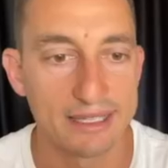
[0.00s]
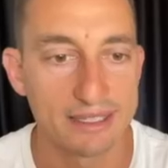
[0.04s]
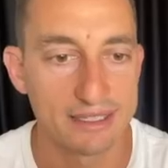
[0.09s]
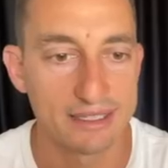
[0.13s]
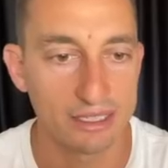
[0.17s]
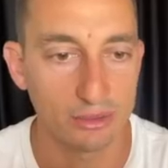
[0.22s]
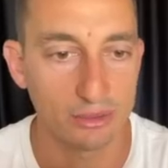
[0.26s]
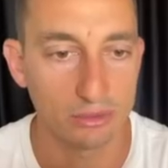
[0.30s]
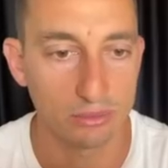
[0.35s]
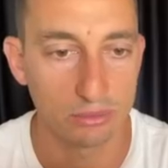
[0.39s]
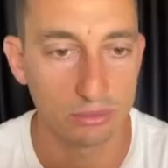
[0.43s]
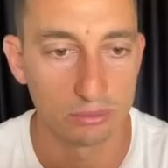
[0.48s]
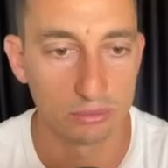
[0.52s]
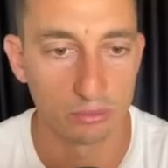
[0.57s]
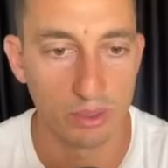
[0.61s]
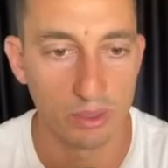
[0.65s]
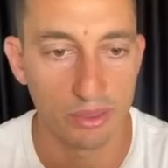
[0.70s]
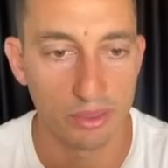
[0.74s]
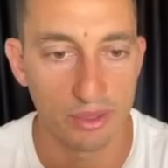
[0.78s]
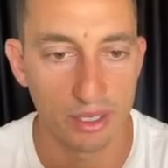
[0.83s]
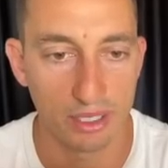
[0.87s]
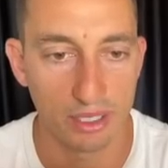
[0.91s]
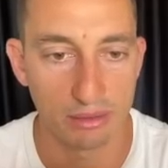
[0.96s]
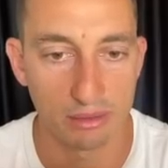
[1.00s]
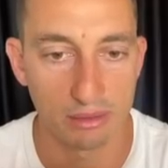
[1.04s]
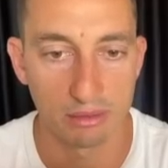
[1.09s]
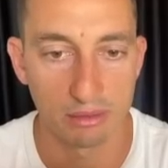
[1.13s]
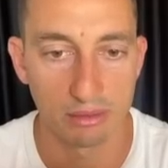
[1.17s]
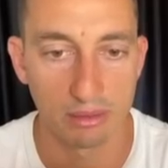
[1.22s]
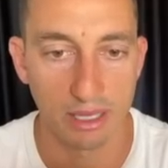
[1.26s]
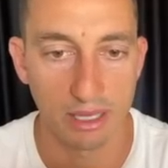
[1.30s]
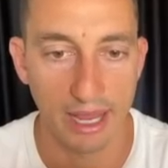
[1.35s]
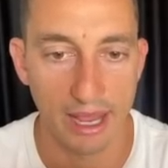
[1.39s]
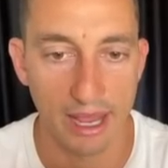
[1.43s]
still within
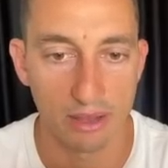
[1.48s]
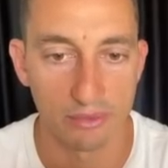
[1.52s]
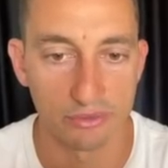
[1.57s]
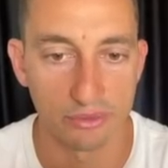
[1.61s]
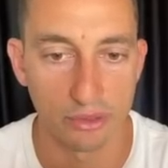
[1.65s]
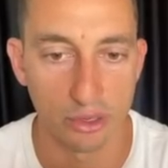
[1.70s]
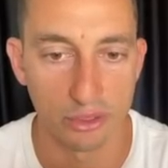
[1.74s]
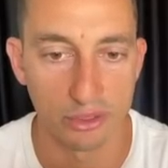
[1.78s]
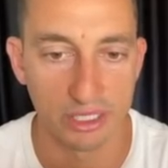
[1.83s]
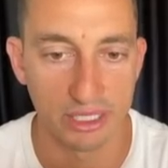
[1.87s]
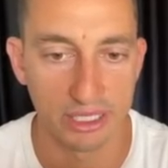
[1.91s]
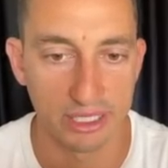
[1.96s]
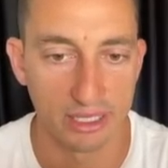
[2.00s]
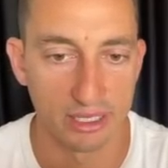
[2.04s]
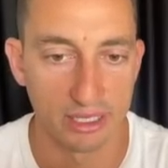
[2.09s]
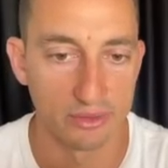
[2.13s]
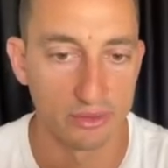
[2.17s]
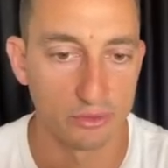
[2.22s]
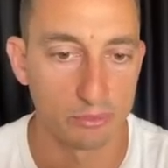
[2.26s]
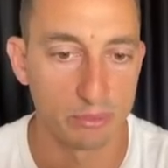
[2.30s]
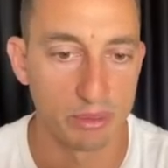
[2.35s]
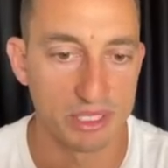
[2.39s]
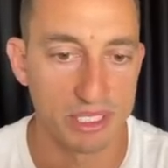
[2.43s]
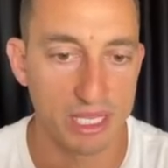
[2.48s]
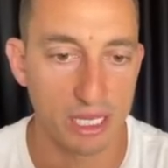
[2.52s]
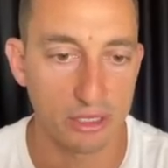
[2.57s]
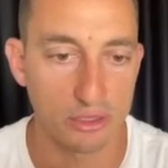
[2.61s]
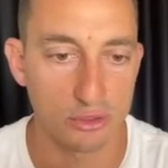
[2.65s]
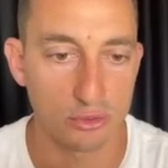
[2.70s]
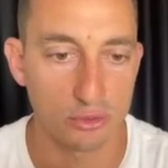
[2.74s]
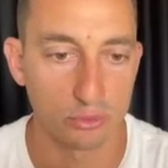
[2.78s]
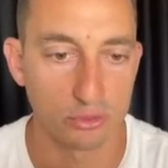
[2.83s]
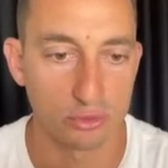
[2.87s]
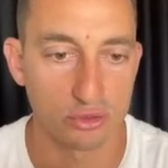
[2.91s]
our zone here. This
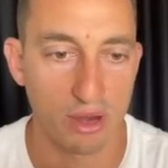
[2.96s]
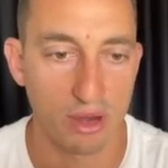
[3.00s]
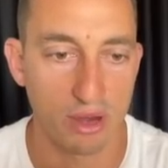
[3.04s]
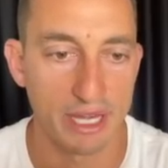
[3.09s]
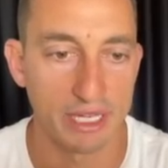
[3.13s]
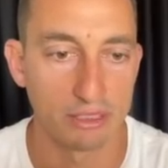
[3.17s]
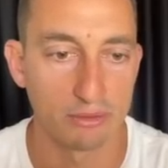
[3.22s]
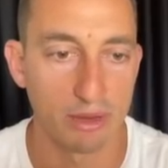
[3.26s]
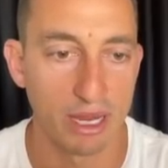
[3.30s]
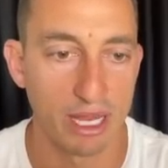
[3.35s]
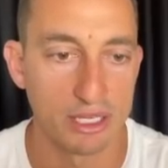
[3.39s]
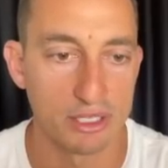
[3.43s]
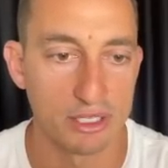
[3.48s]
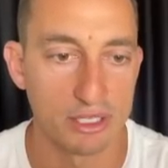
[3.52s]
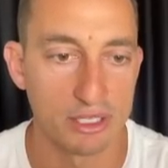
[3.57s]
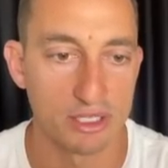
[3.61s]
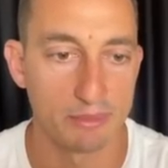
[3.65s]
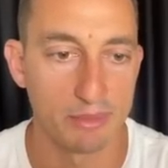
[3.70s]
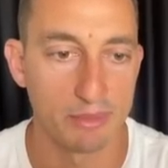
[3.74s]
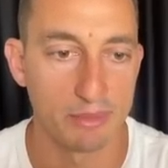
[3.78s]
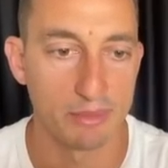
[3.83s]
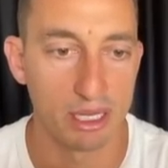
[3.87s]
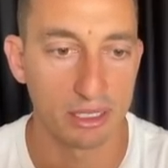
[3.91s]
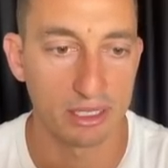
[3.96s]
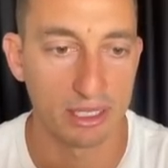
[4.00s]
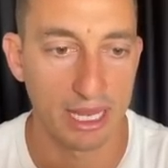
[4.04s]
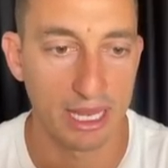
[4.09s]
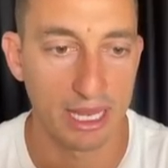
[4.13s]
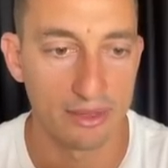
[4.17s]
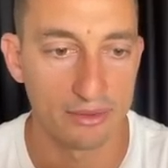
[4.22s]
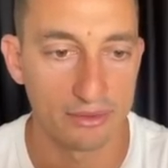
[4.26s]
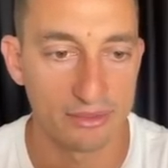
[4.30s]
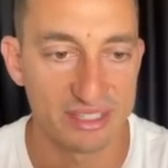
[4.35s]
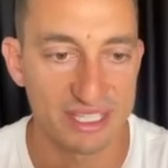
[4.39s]
potential trading range at the market
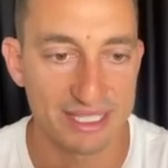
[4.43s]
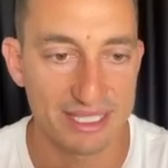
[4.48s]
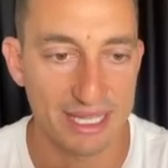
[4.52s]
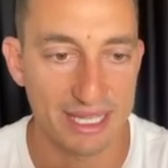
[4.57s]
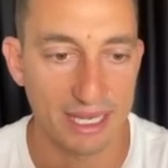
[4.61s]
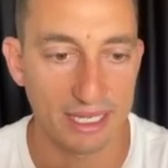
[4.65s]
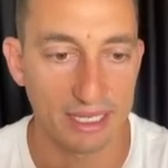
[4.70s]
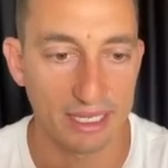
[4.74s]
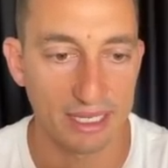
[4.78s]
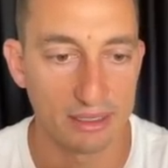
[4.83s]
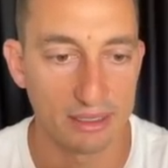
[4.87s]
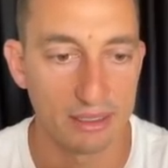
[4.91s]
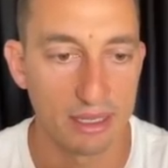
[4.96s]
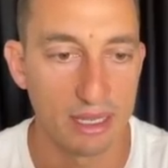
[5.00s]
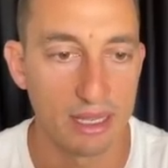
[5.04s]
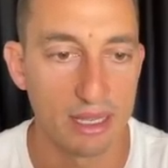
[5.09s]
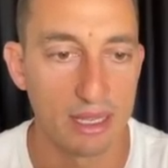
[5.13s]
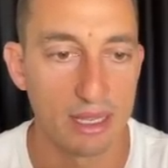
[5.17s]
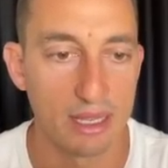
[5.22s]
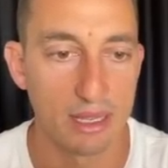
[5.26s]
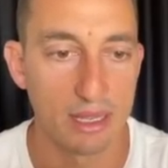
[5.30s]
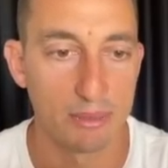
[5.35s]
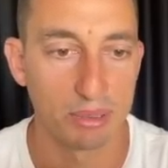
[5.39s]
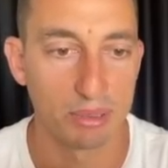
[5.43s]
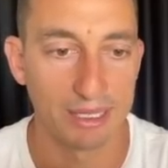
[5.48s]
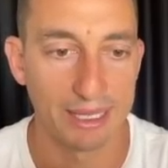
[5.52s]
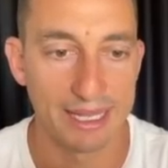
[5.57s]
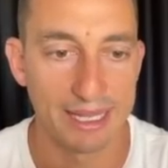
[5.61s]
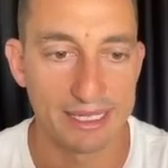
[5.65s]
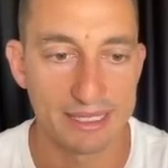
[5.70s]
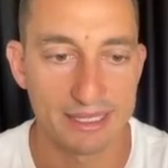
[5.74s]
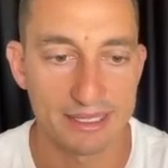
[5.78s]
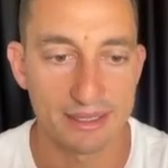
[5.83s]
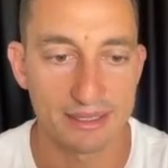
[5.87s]
has set in
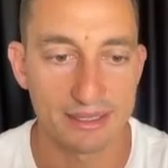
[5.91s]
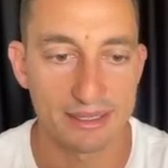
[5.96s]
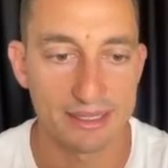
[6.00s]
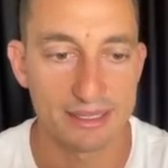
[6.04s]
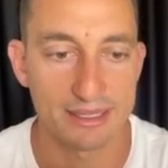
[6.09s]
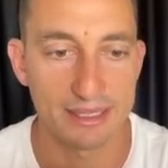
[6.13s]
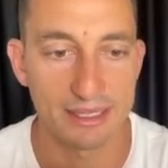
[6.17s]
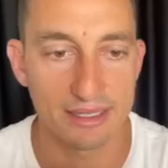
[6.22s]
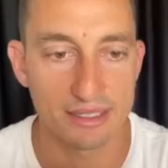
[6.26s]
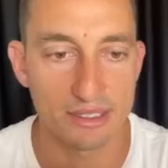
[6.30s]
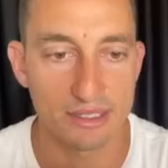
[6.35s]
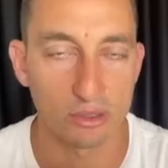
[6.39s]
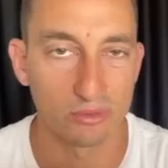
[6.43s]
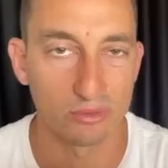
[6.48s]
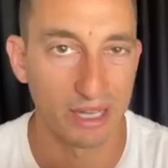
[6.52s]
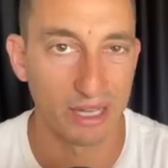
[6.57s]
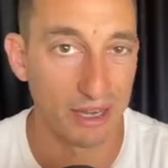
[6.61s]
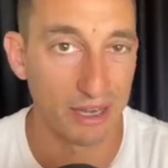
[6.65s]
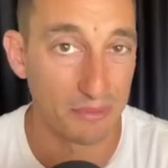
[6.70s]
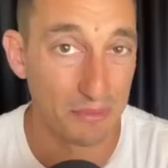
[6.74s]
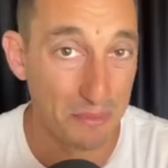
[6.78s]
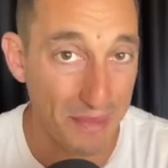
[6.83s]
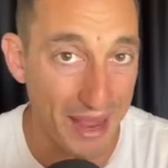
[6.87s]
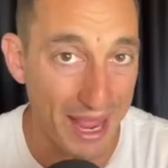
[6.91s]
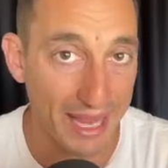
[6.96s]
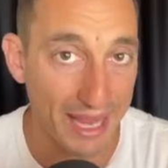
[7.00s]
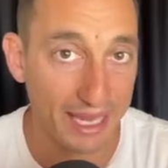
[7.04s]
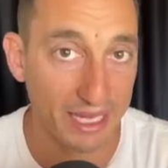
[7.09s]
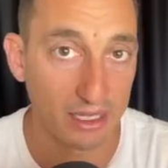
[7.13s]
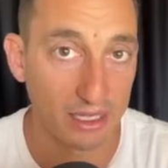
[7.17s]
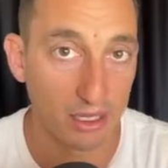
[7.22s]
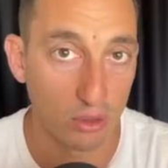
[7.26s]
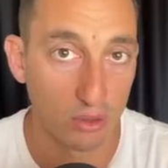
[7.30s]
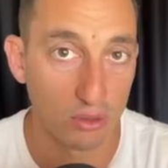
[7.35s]
place since around
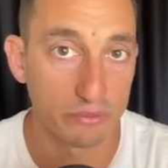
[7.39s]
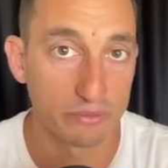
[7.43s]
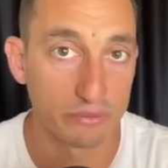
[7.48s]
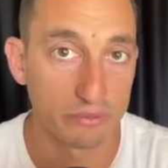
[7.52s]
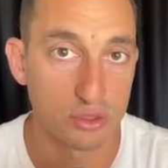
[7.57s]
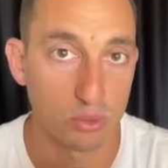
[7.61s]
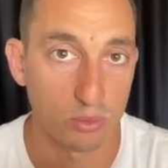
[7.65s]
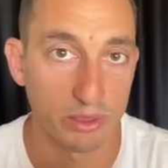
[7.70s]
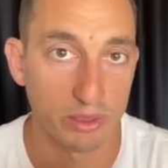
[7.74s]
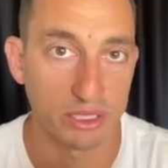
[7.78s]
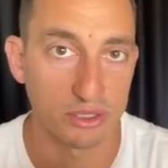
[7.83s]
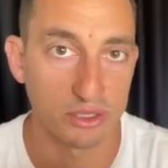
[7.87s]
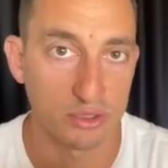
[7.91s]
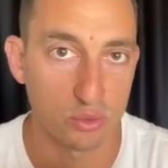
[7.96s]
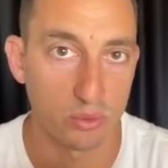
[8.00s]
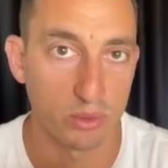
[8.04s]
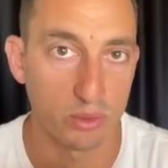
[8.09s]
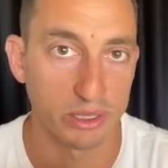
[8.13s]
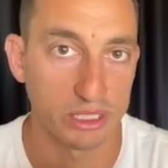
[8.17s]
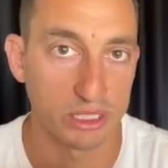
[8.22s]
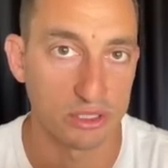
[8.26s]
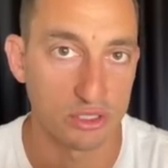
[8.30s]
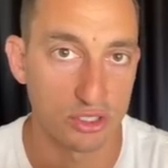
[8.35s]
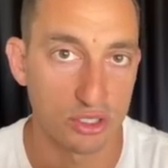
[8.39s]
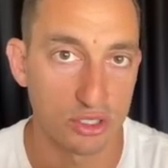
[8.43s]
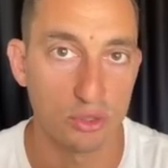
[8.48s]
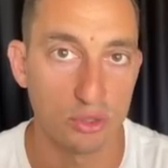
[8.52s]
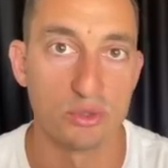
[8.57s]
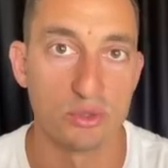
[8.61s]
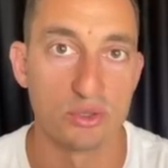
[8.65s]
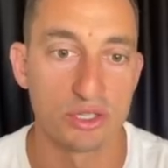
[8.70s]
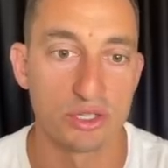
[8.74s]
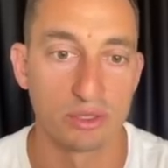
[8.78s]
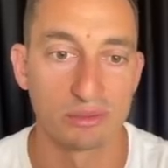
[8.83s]
May of
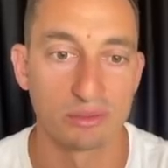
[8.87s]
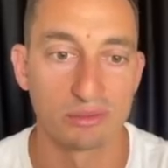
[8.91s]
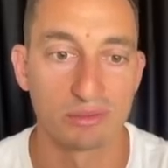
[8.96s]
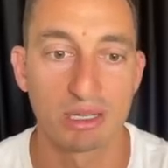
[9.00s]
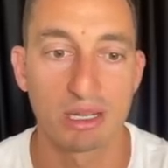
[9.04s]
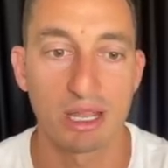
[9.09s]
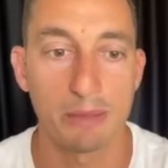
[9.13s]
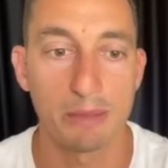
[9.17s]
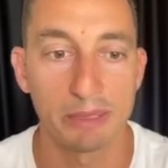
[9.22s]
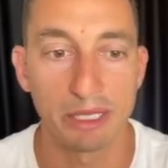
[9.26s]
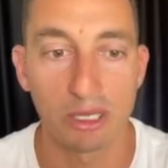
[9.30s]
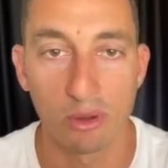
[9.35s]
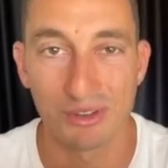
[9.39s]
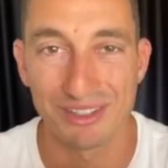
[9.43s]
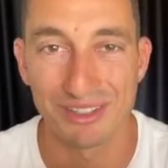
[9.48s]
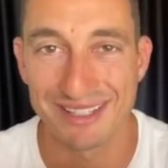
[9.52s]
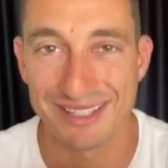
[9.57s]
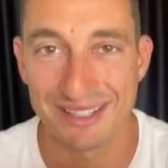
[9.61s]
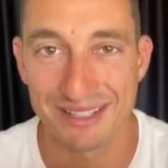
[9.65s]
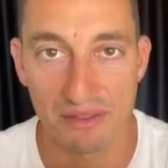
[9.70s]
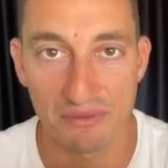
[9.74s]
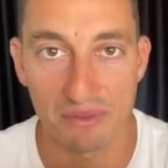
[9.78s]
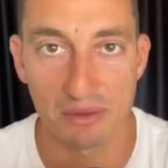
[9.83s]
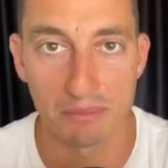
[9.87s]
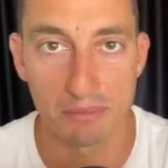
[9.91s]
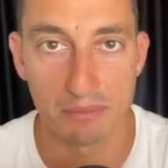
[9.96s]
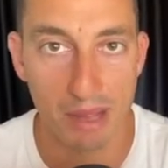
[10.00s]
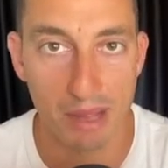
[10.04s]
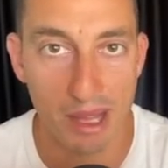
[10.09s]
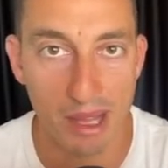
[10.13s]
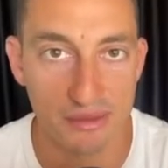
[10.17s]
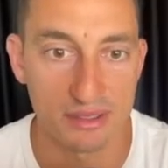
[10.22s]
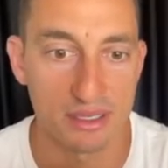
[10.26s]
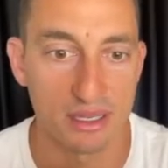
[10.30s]
2022. So, coming on seven
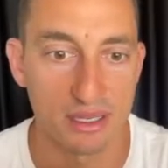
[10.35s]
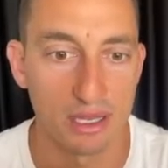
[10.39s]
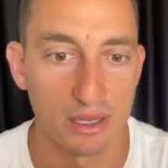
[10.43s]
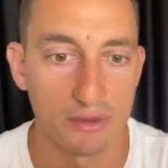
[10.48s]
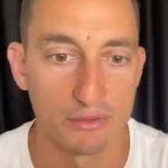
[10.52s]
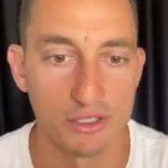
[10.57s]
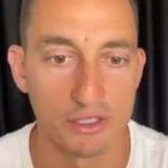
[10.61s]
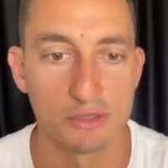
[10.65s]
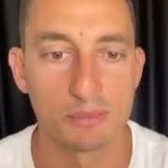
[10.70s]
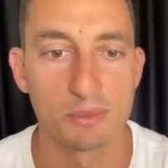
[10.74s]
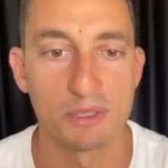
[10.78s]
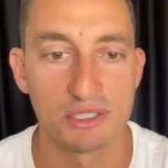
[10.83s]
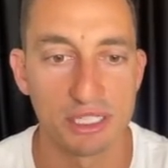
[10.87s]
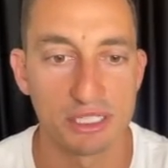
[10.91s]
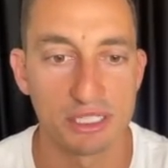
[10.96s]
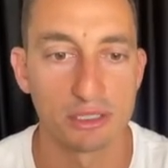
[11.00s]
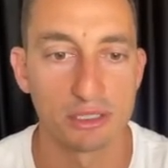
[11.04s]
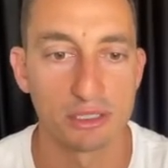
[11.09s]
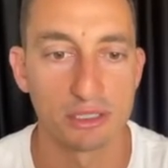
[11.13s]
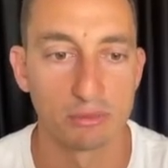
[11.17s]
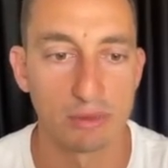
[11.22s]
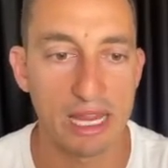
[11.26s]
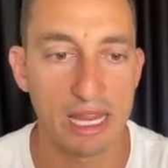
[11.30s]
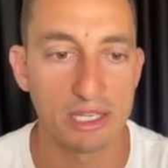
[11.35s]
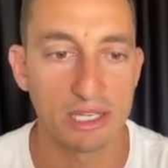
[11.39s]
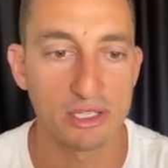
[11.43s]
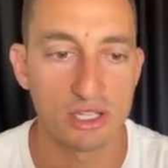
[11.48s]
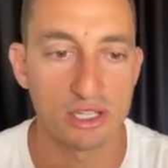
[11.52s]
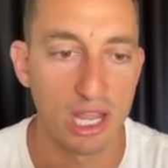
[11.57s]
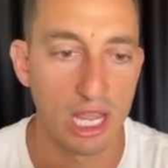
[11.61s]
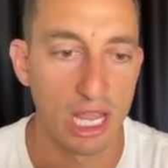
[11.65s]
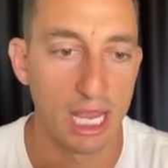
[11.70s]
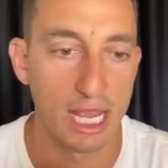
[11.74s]
months for this particular range.